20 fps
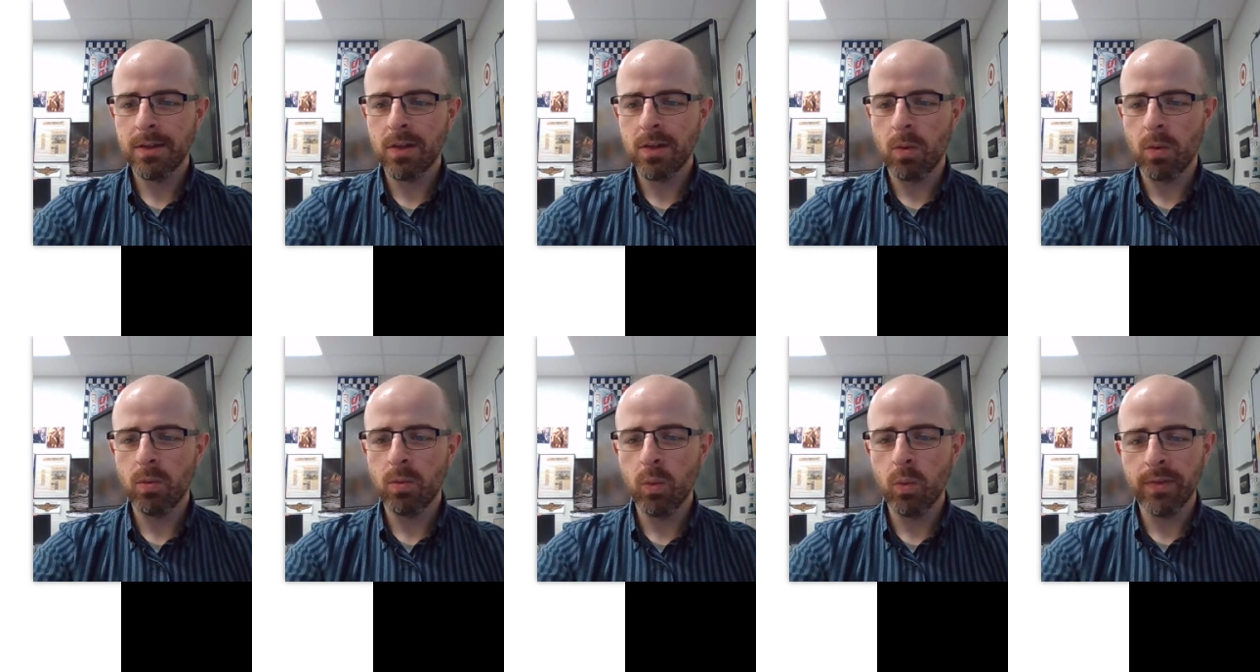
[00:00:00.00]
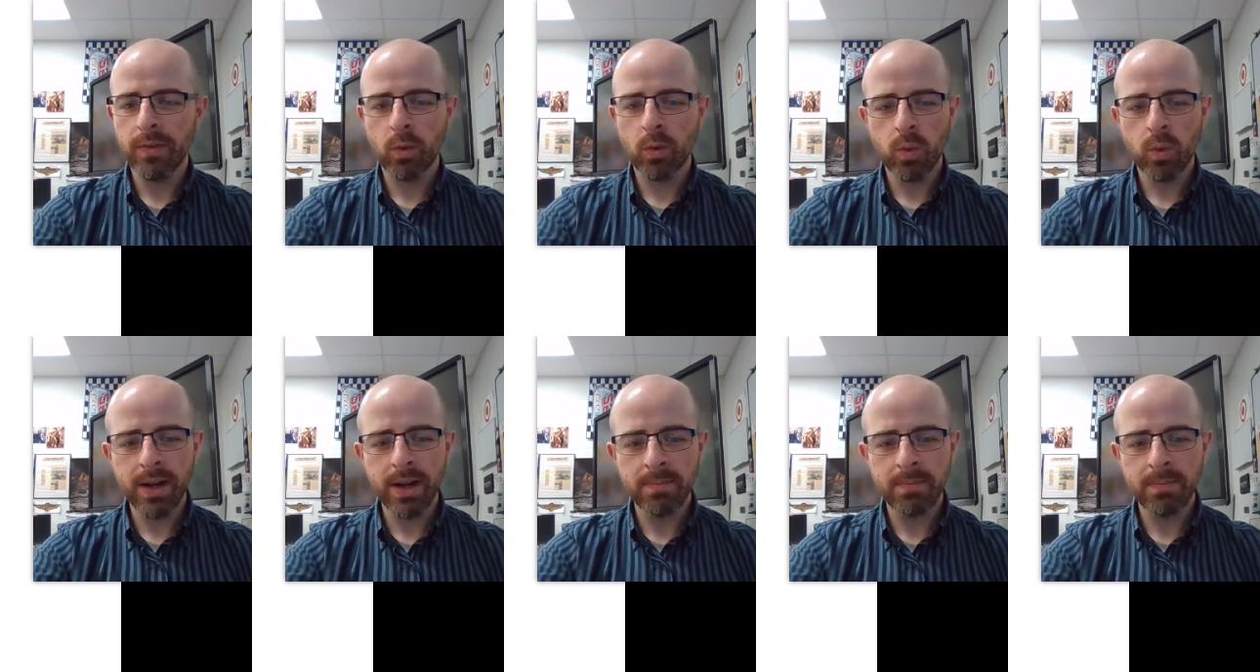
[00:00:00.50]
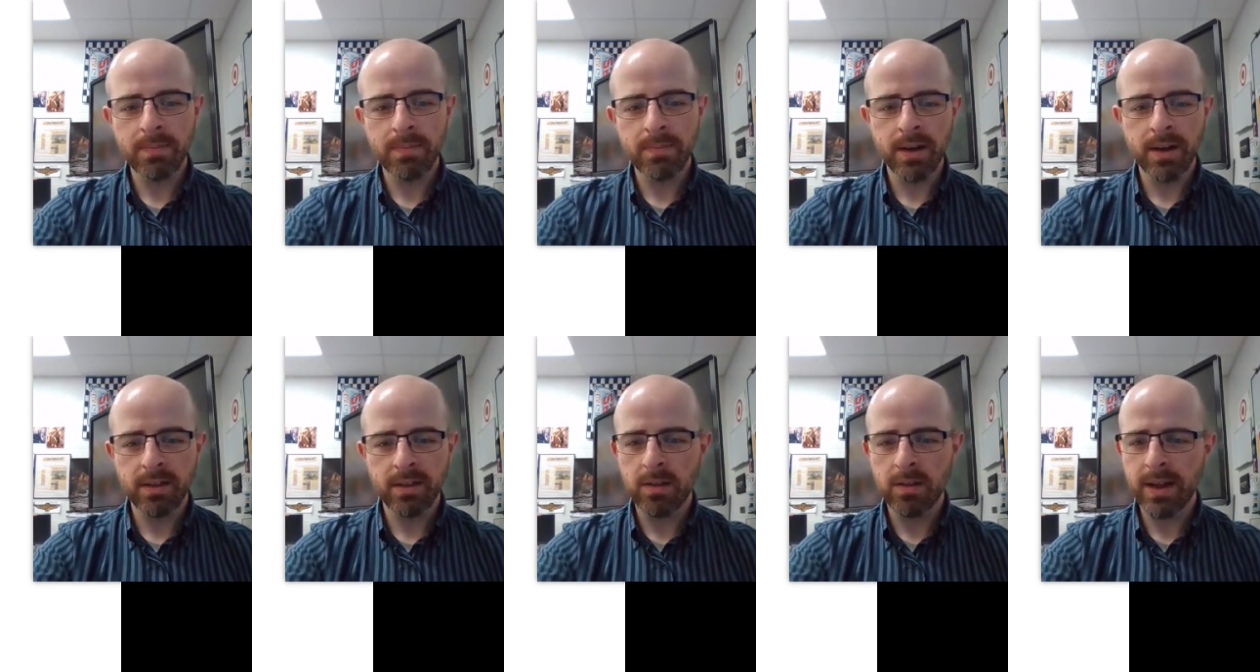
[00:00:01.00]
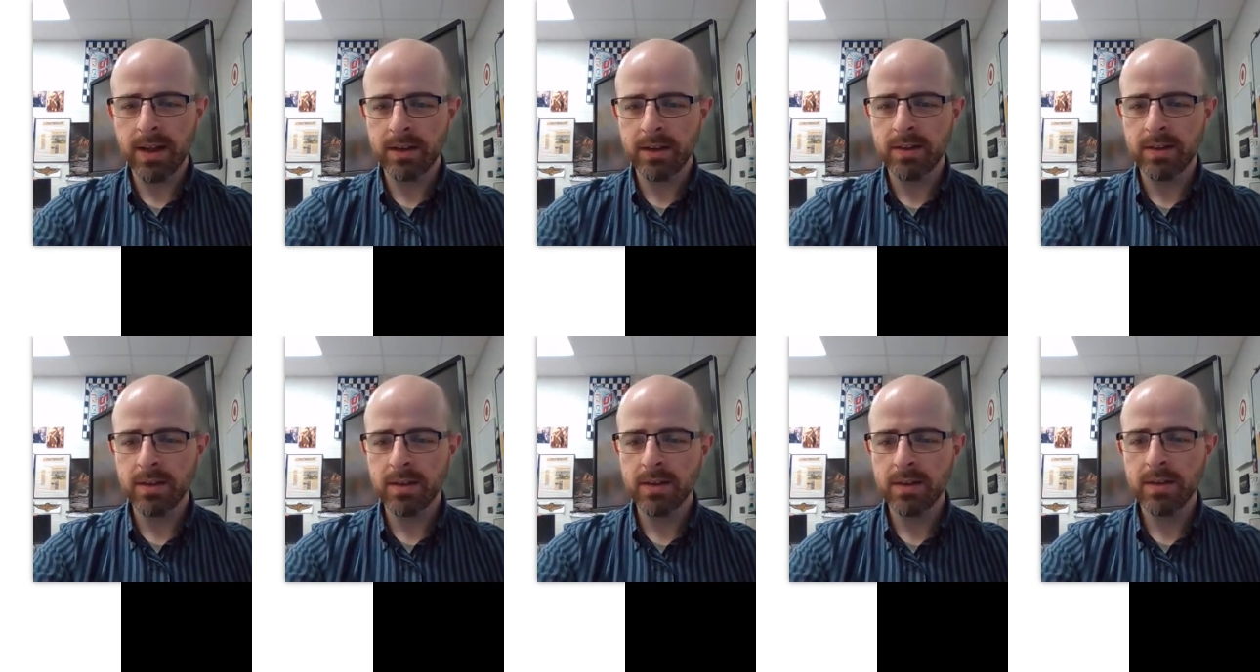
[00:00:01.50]
So when the read button is
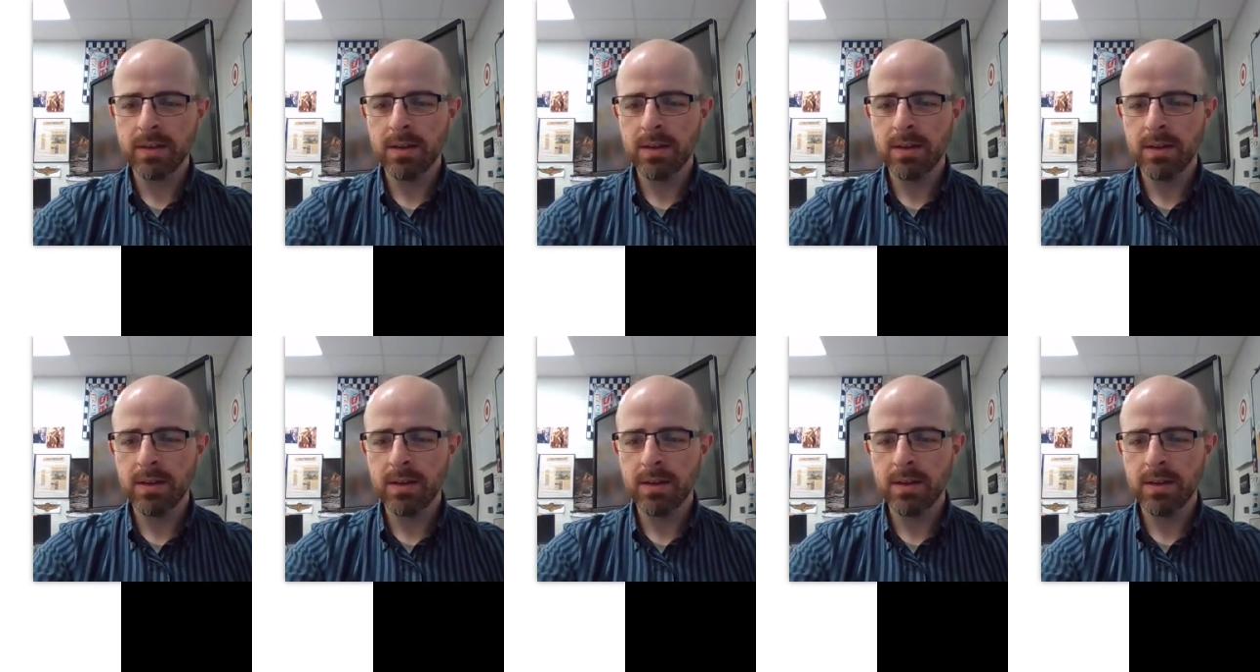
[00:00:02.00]
clicked,